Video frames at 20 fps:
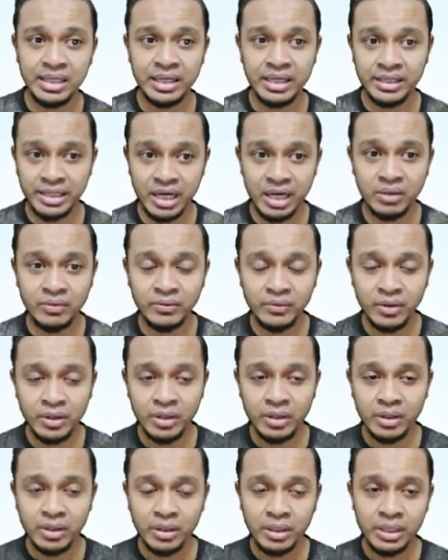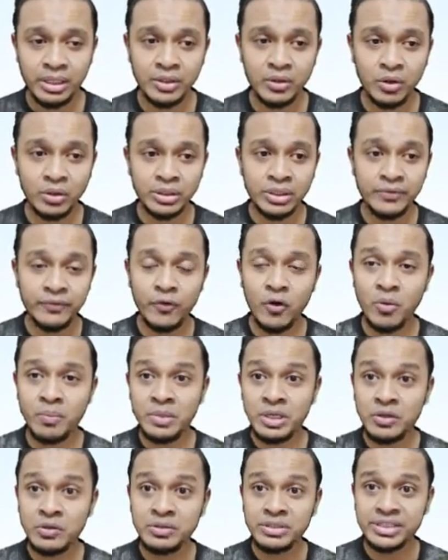Now, in order for
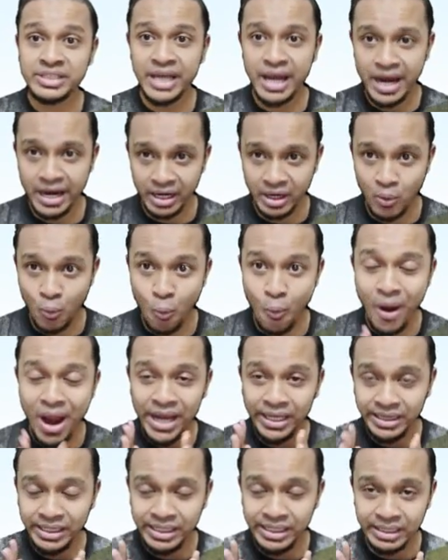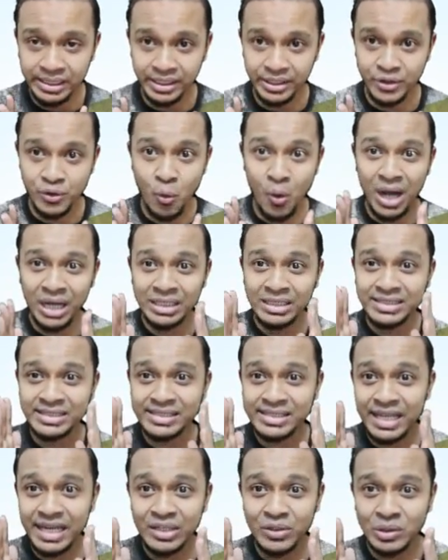me to check whether you
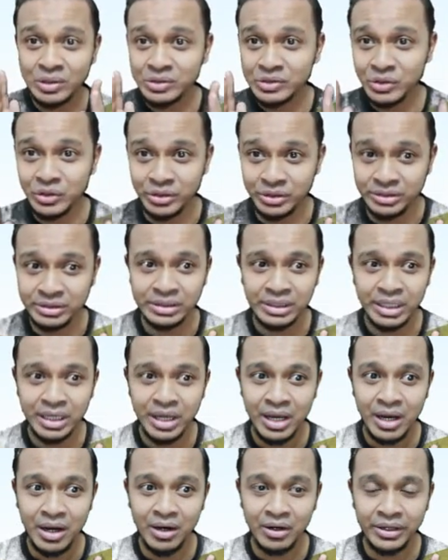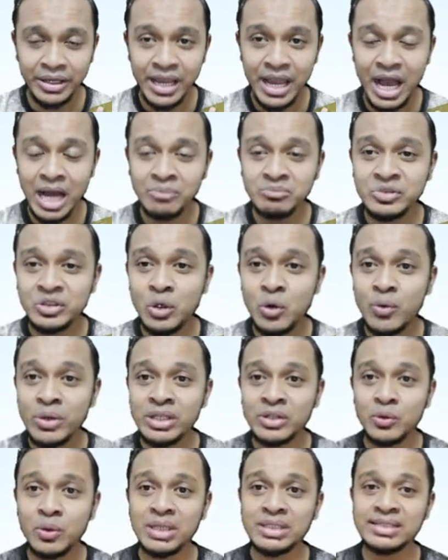understand or not, okay, I'm
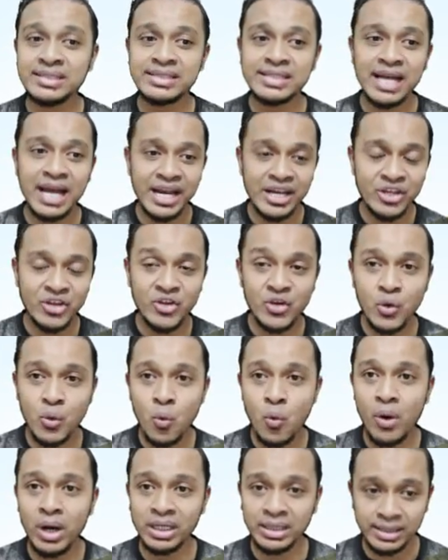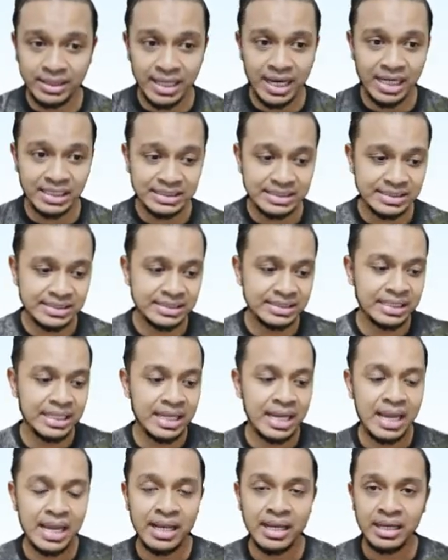going to assign you a task.
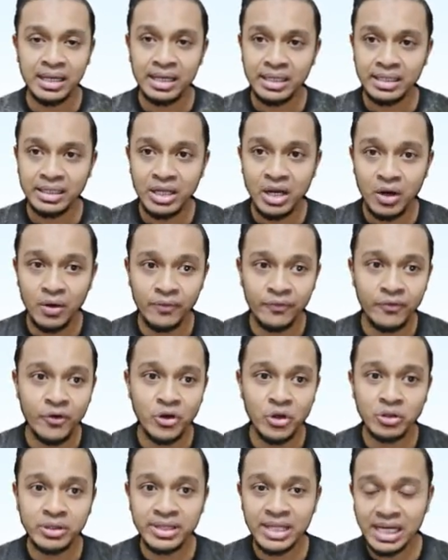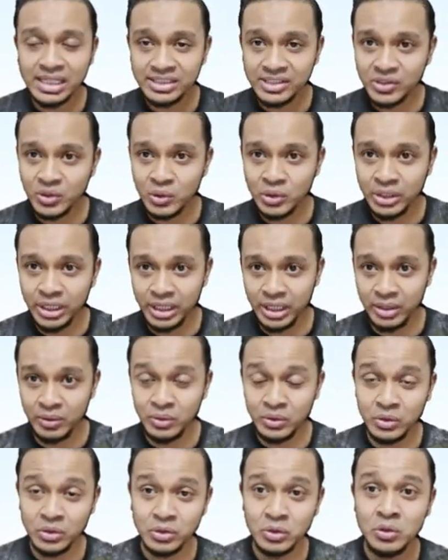Now, for your task today,
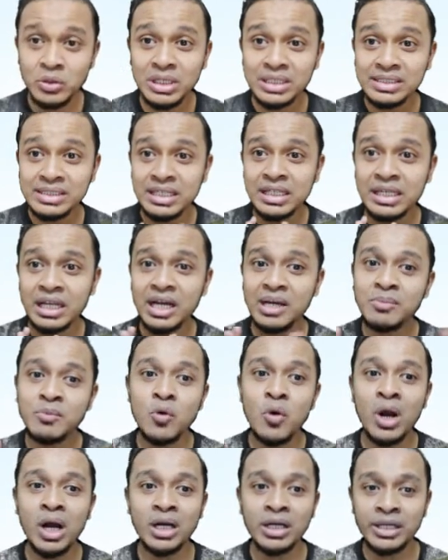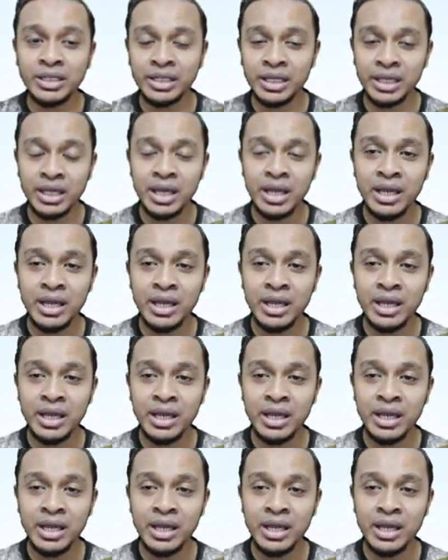untuk tugasan kamu hari ni,